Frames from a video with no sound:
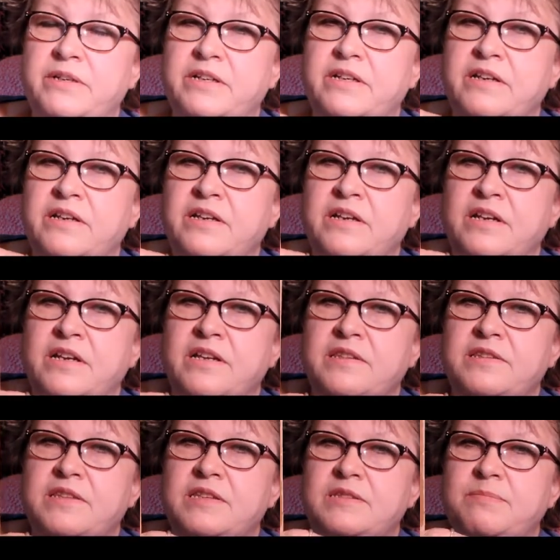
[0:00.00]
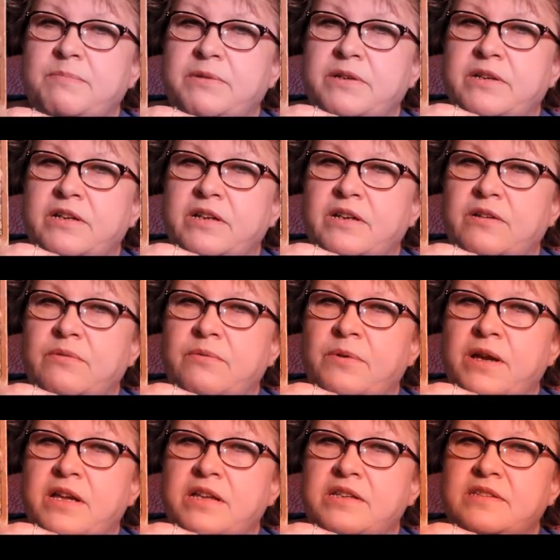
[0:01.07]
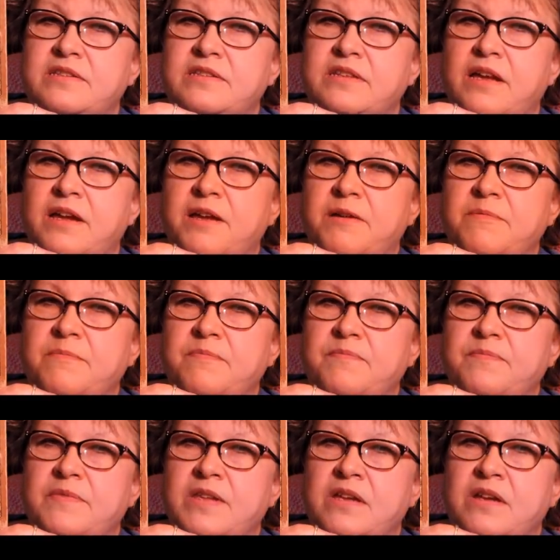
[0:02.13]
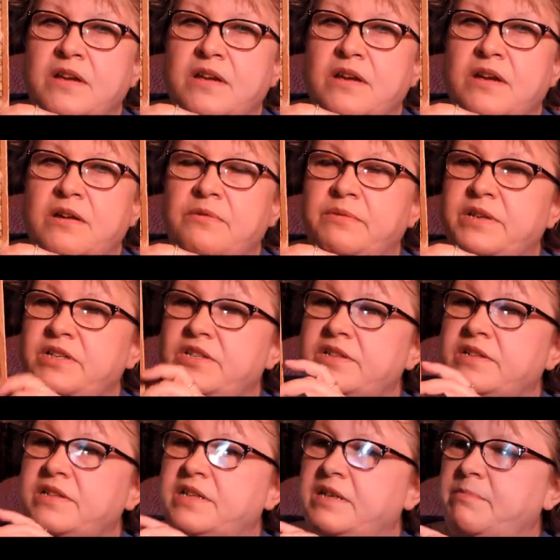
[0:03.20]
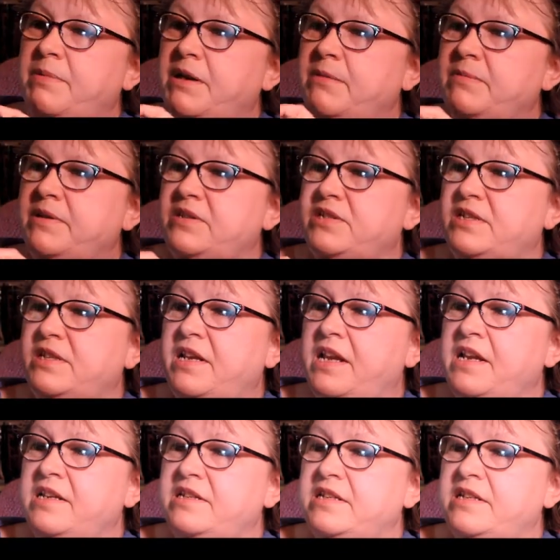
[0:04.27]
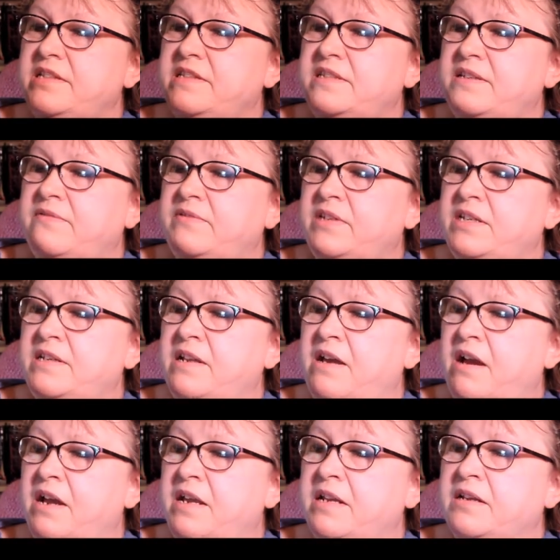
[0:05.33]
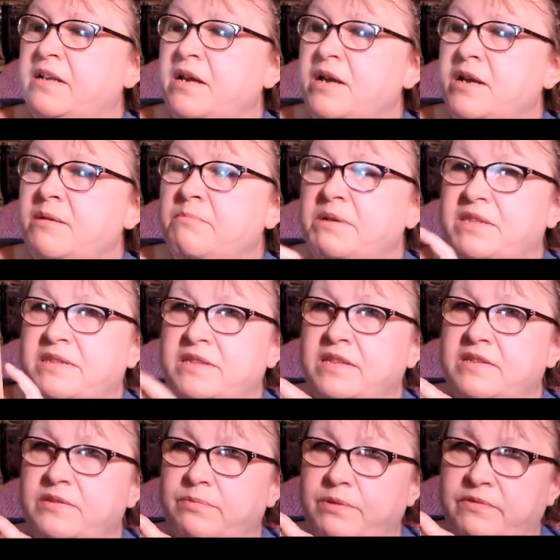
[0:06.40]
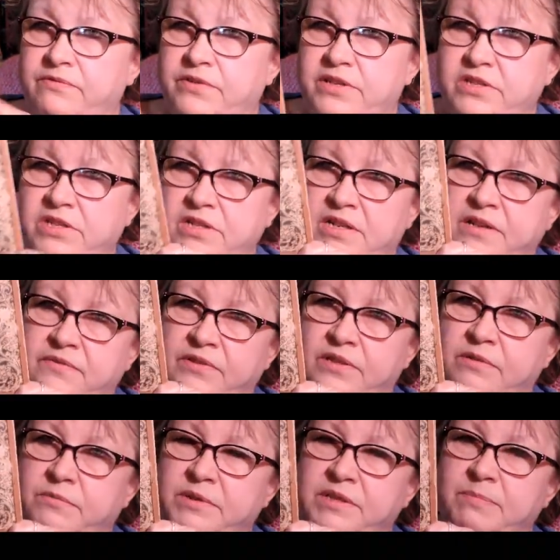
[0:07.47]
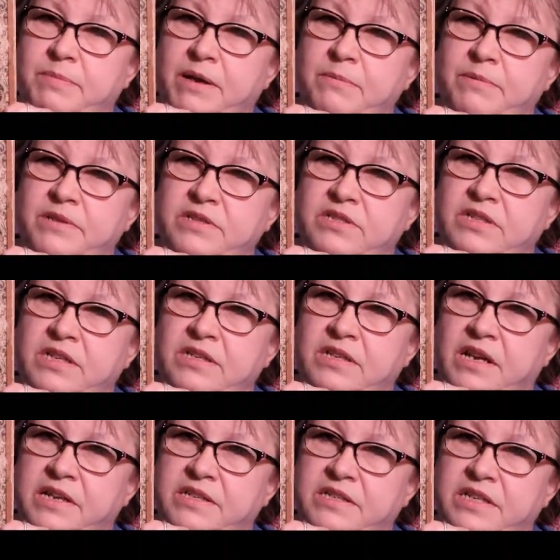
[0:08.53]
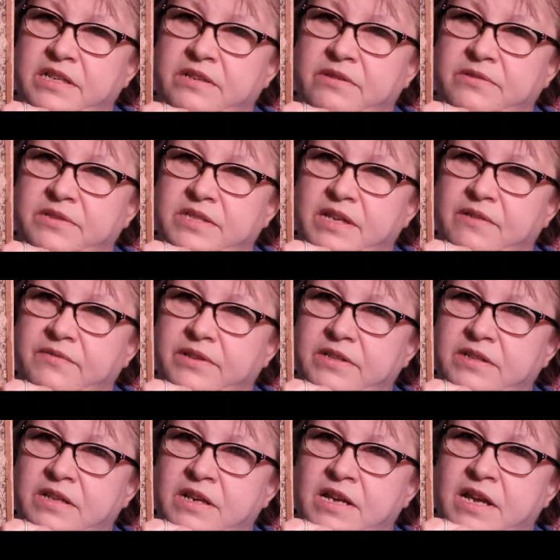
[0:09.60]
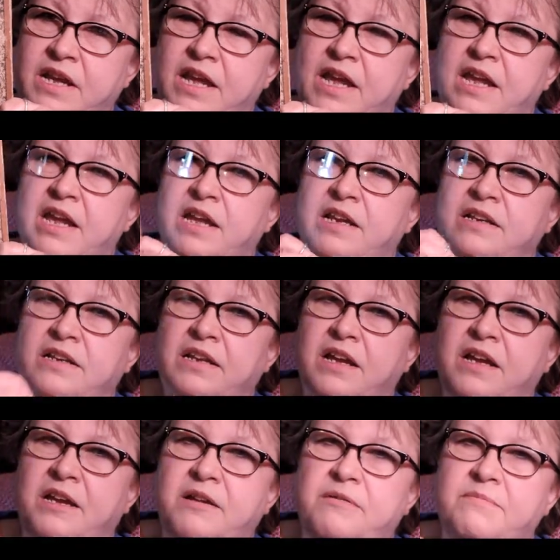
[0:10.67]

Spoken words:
Book. This book was originally published in 1879, but this revision of it was published in 1907. And